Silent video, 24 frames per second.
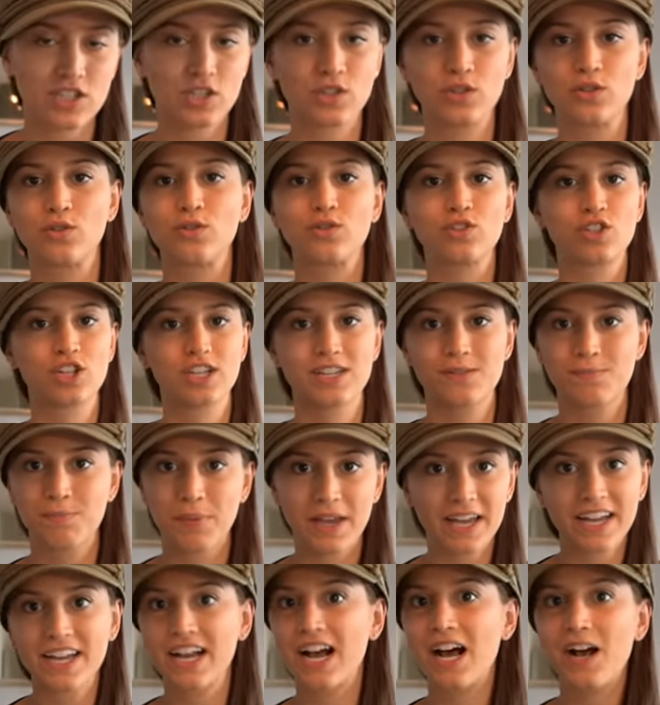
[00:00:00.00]
to just
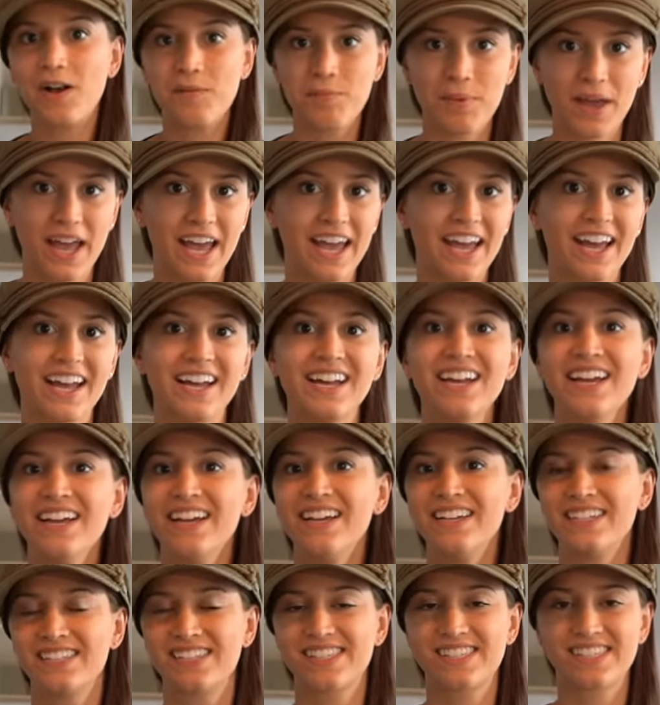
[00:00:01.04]
pick up a
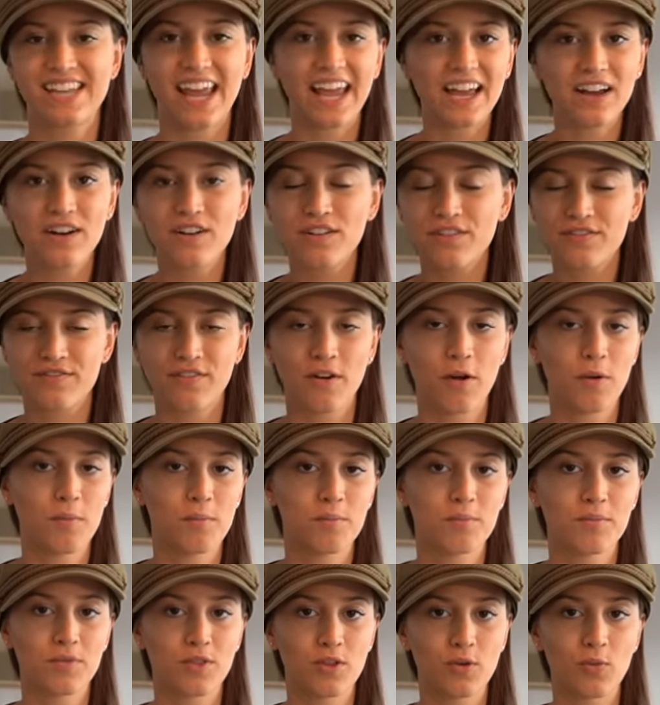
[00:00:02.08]
snail
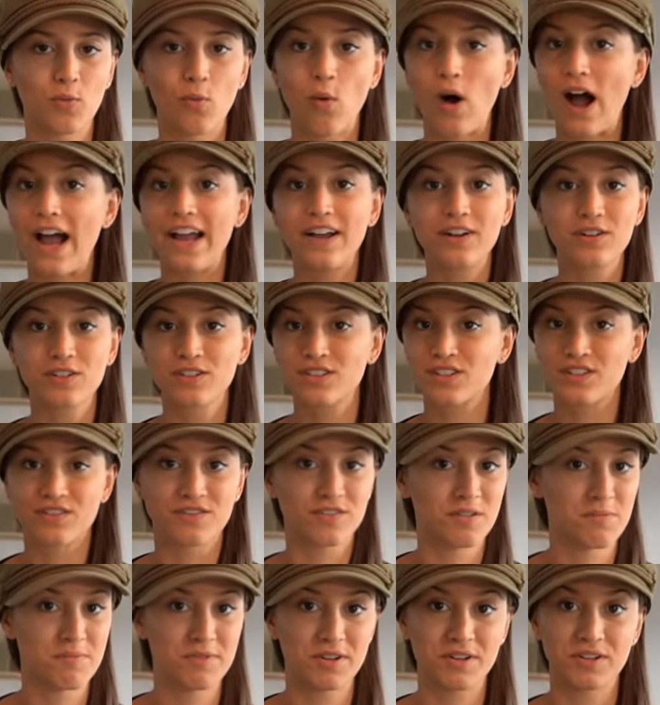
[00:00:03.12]
from the wild or
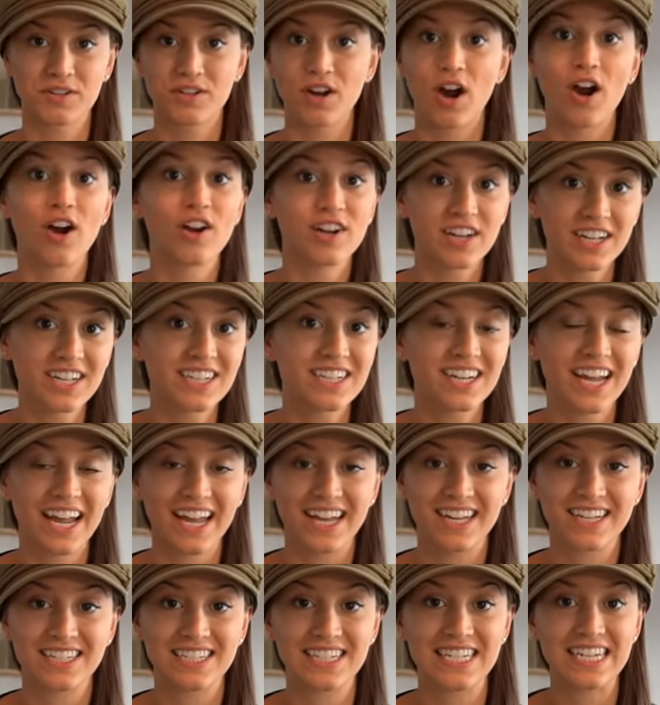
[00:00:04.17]
from your garden
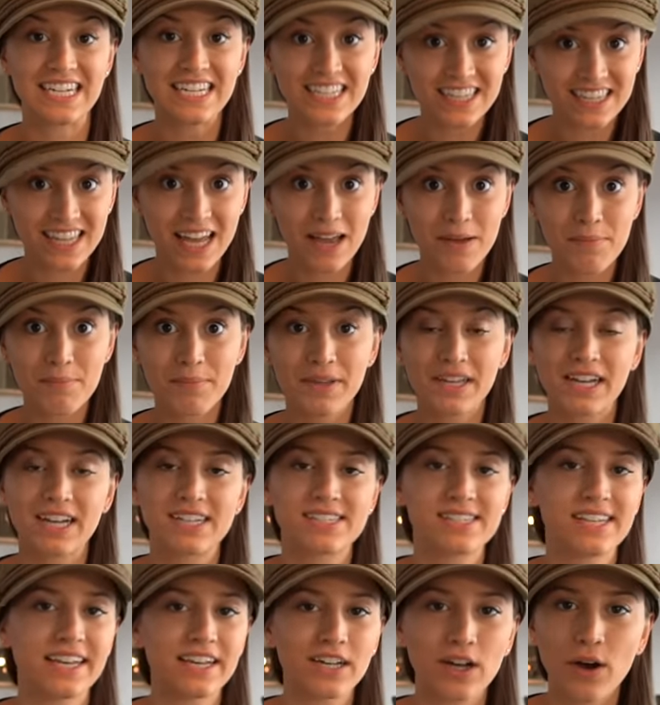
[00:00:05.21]
and eat them
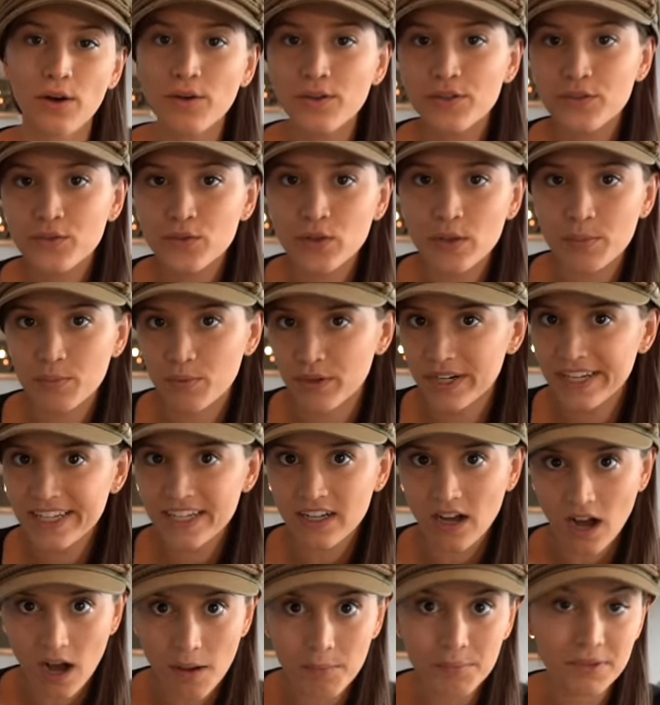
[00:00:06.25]
because they go through a pretty
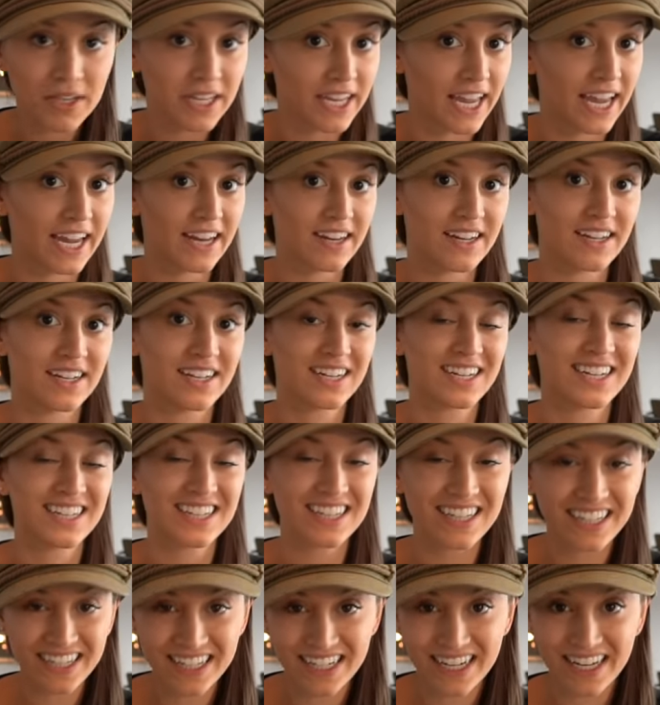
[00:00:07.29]
complicated
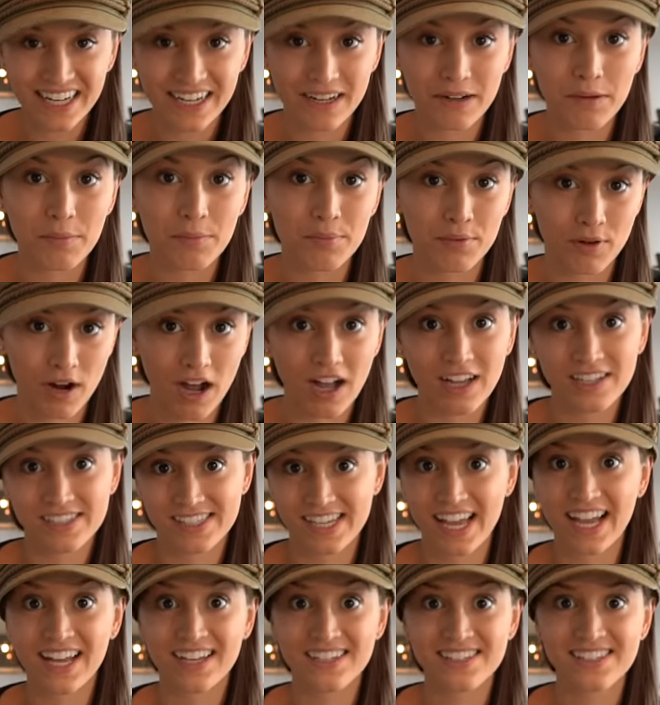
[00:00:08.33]
cleaning
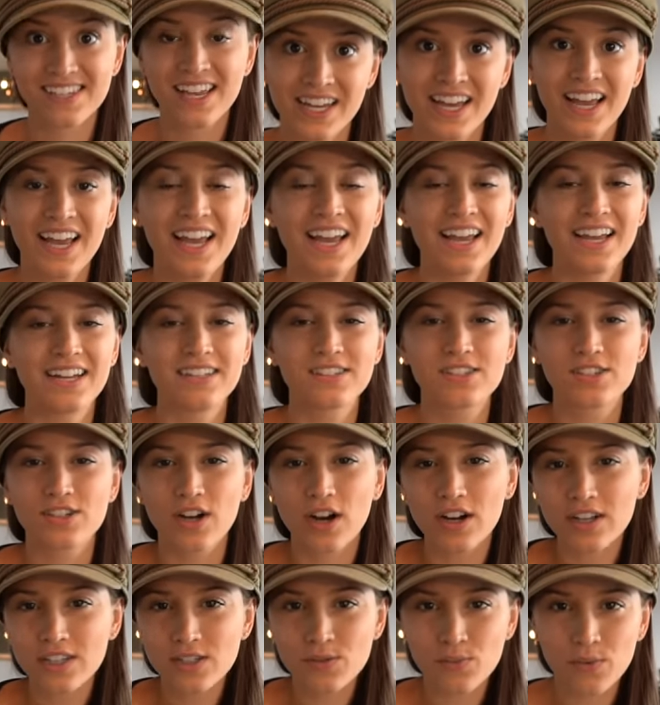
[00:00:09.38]
process. It
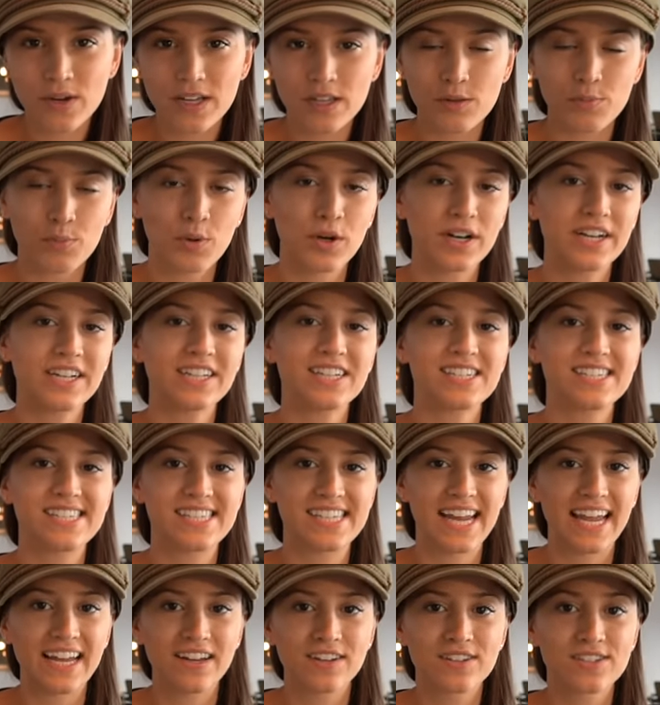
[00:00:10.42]
starts with putting the
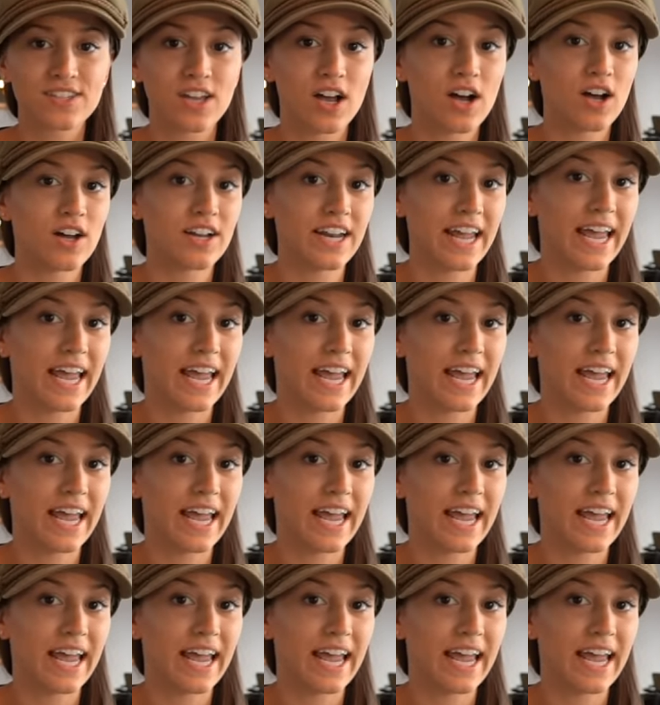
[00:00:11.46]
snails on